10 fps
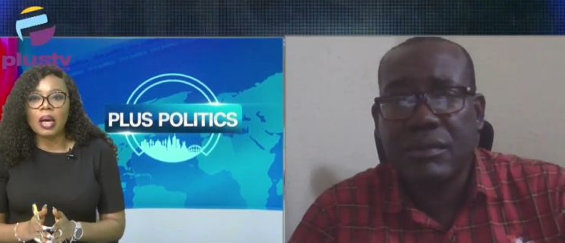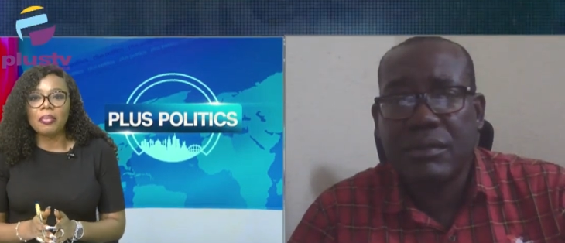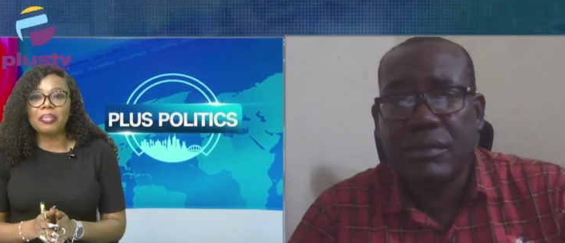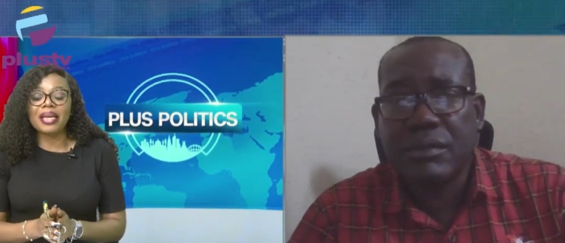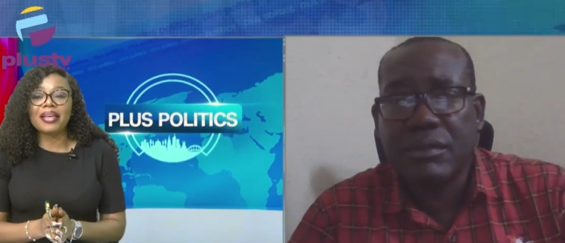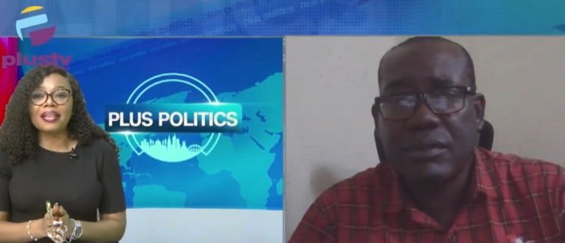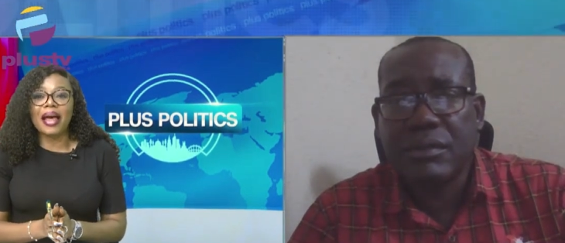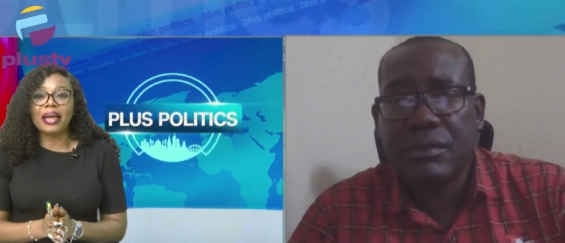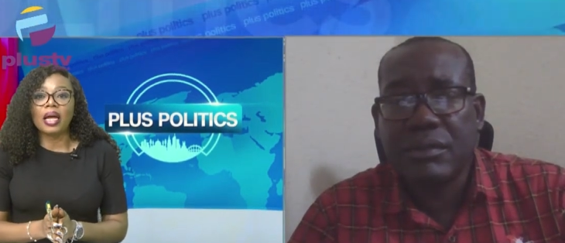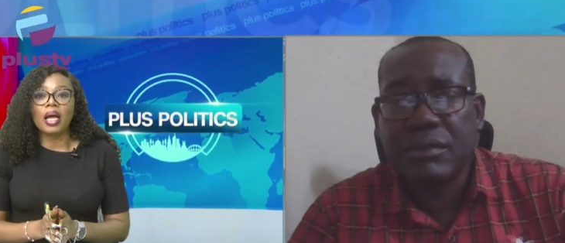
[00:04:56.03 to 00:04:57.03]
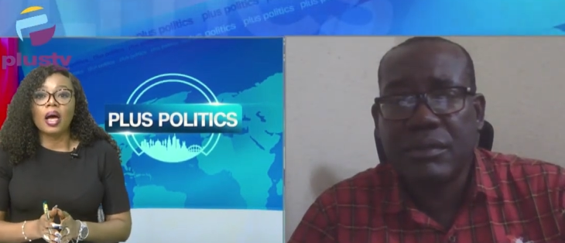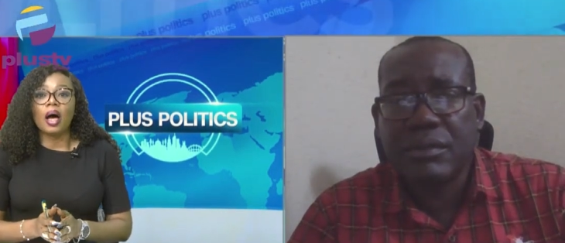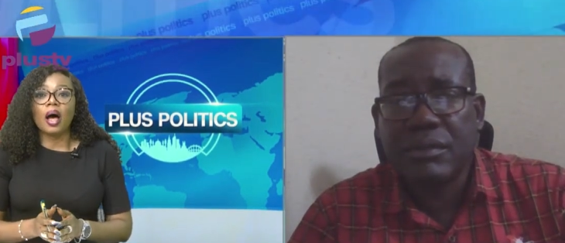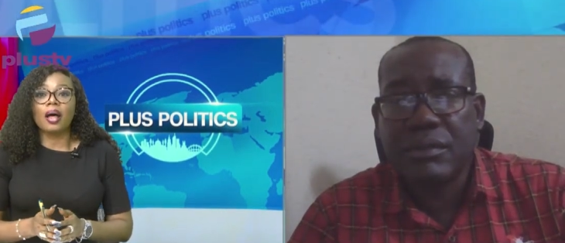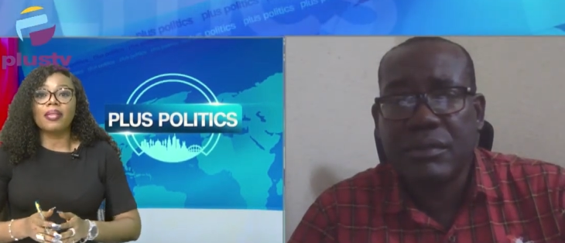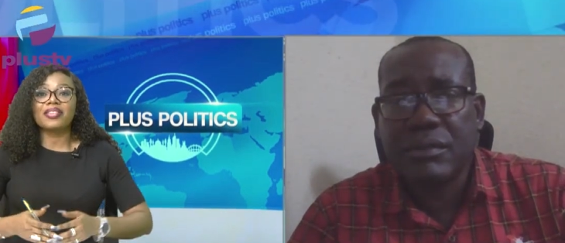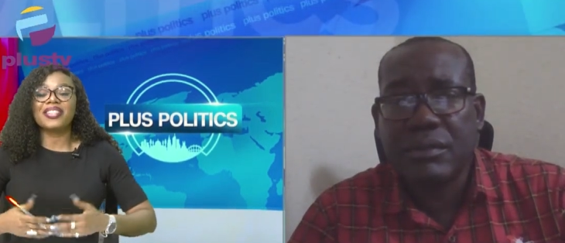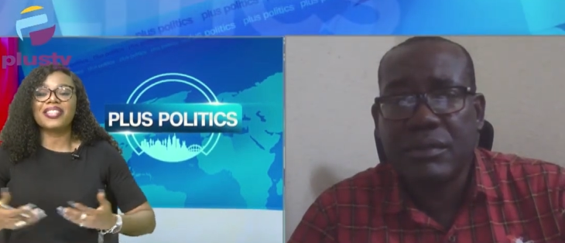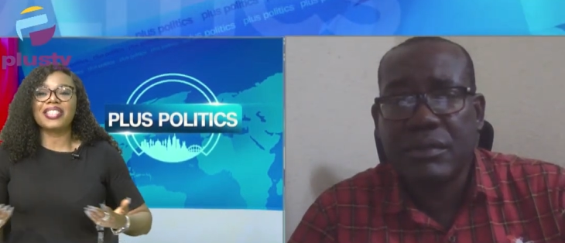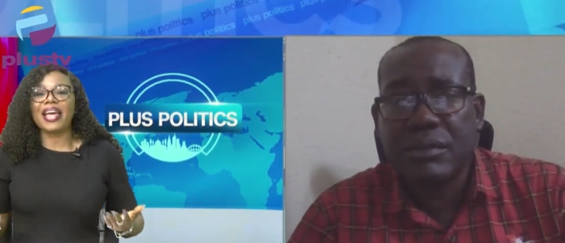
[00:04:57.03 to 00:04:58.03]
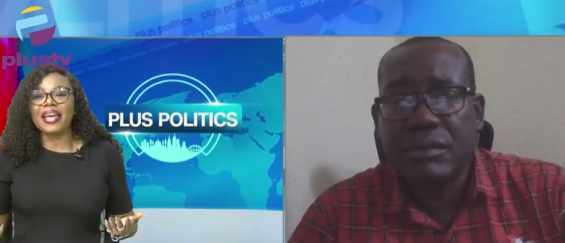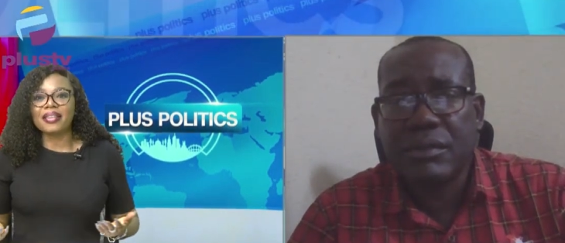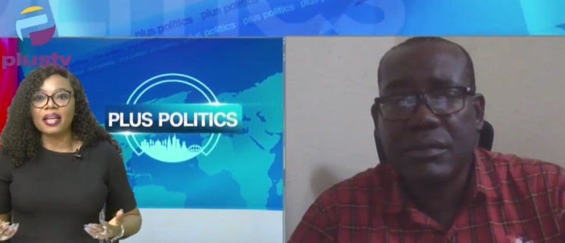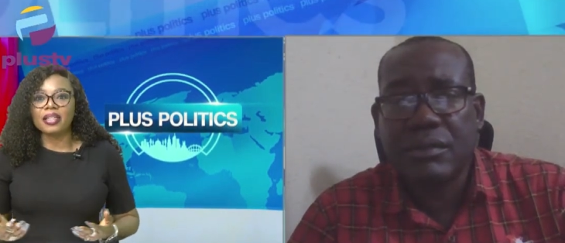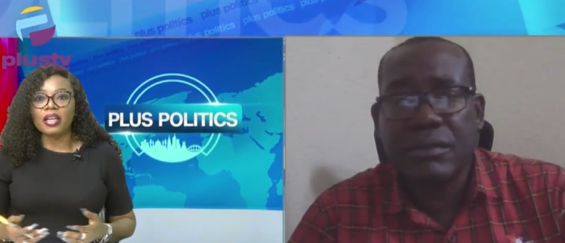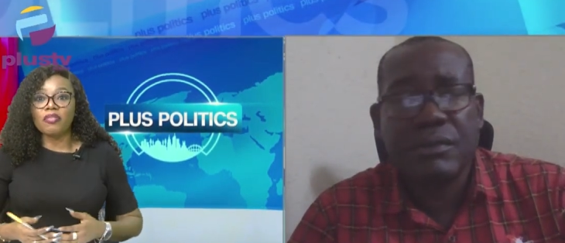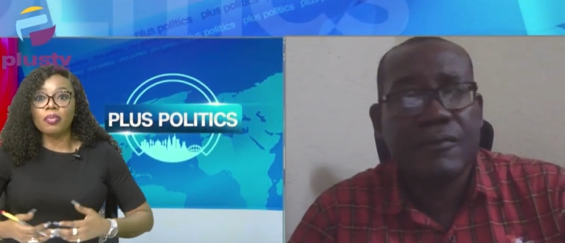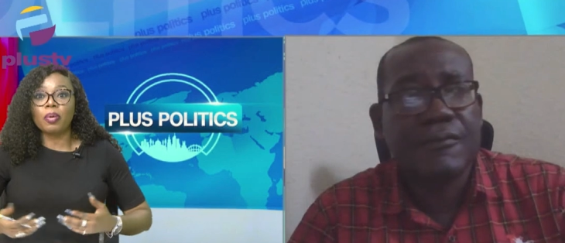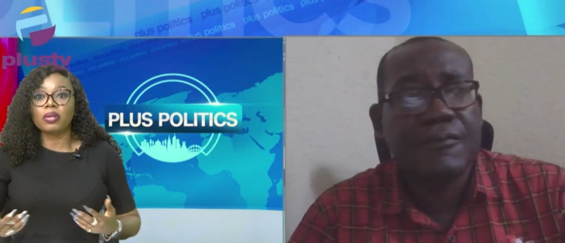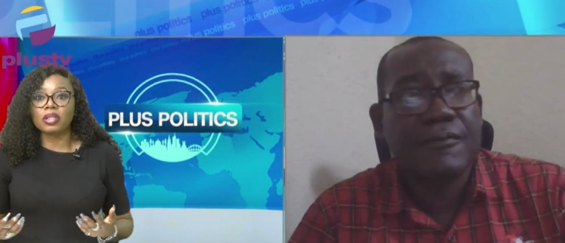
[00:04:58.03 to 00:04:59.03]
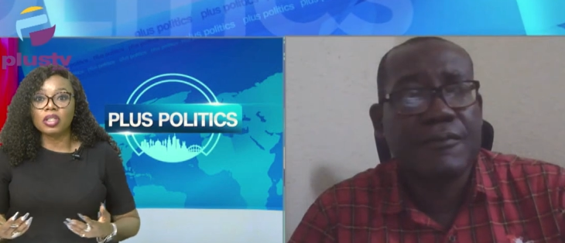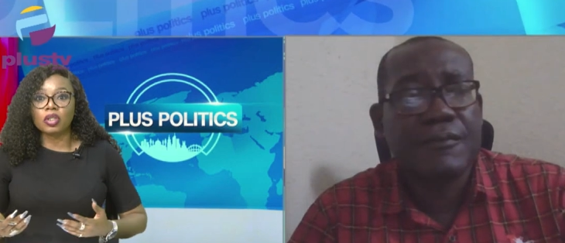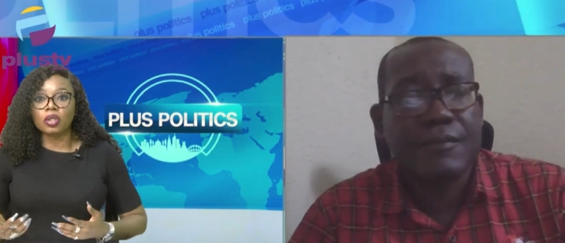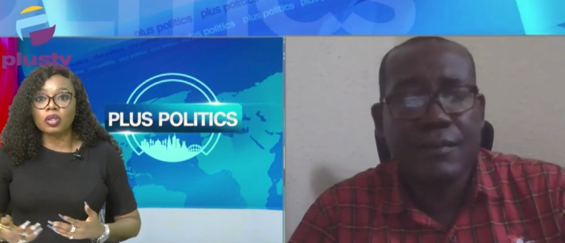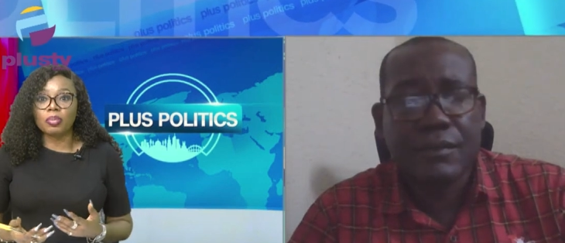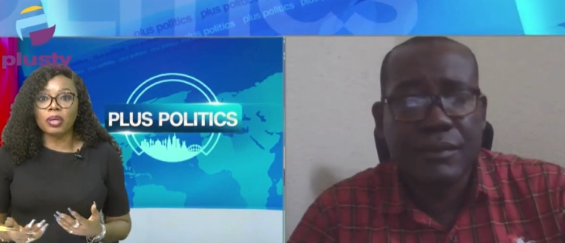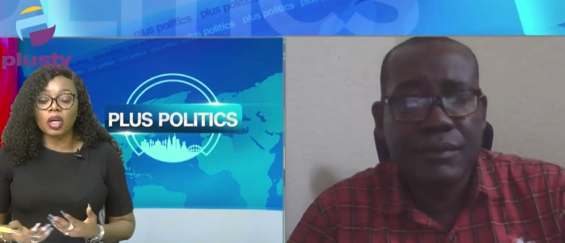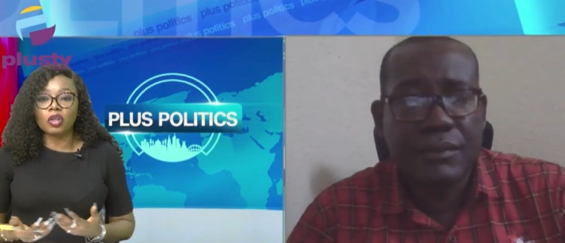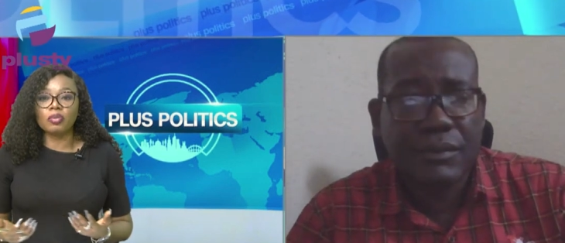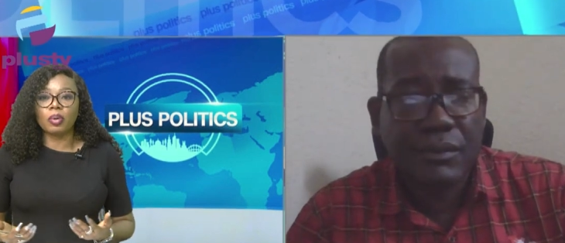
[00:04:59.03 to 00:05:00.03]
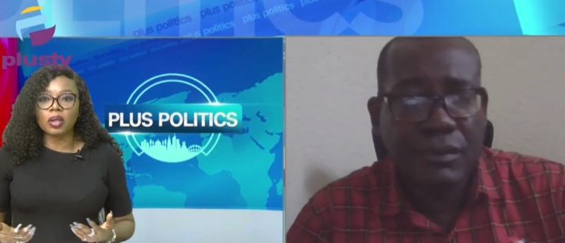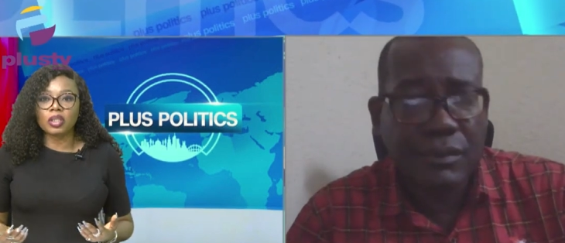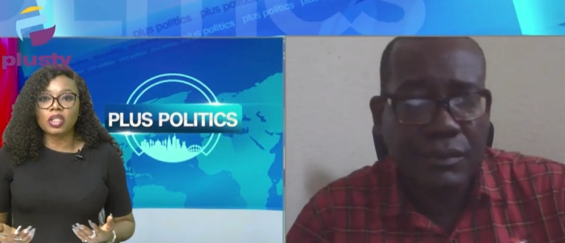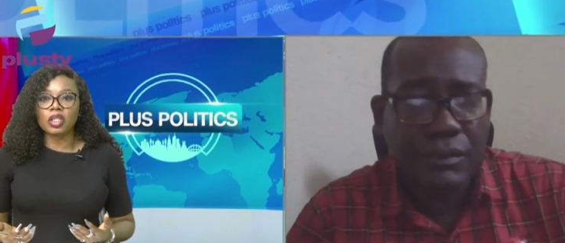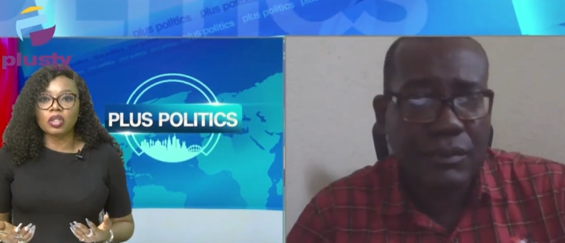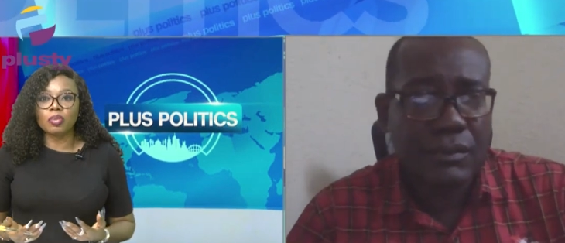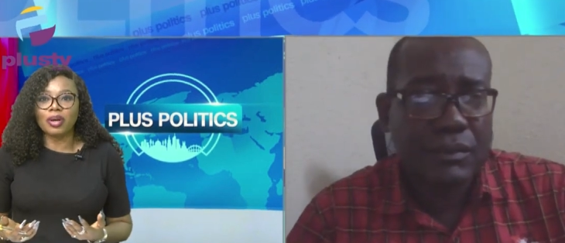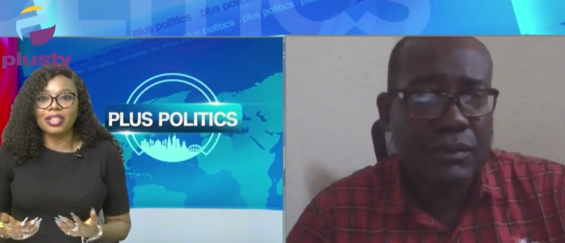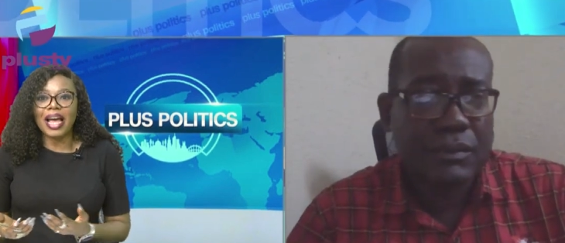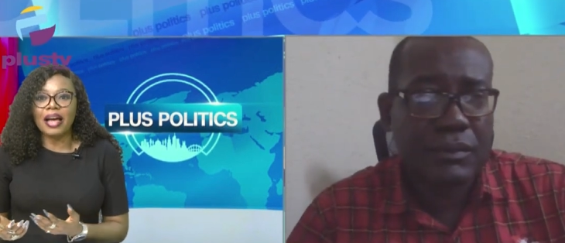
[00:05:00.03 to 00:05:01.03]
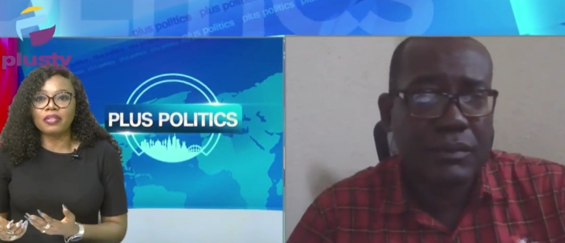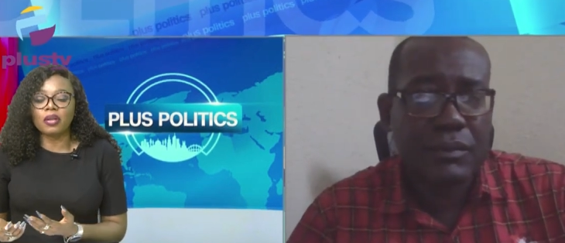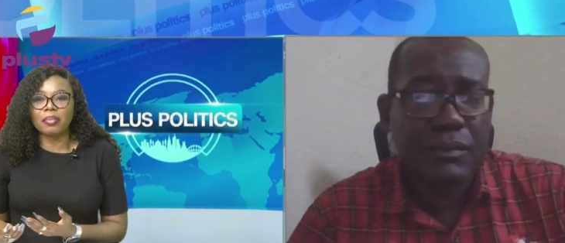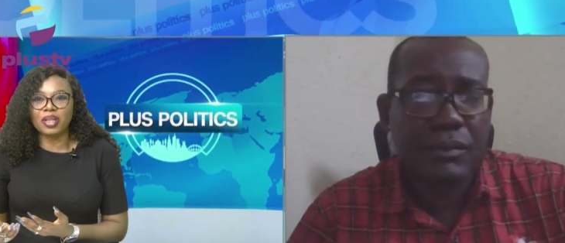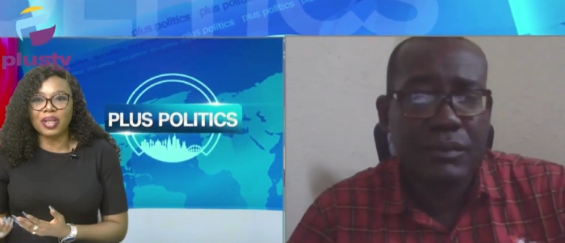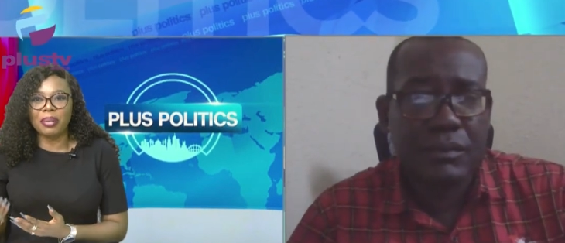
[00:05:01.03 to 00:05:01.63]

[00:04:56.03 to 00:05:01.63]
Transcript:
Speaker 1: being that there's this saying that every to be a good politician, you must have somebody on the